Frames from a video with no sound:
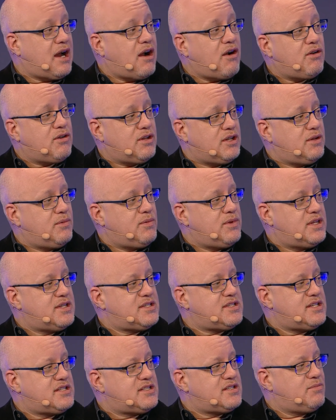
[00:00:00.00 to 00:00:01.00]
currently with
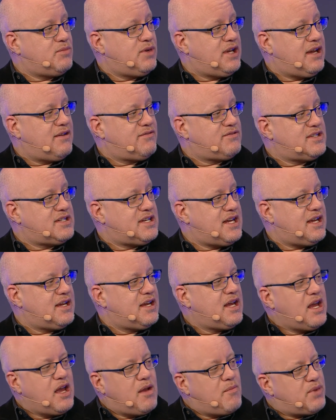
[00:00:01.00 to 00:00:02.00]
the system we have
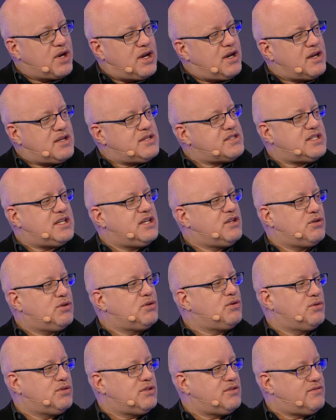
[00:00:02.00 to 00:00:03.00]
today. But I don't see Google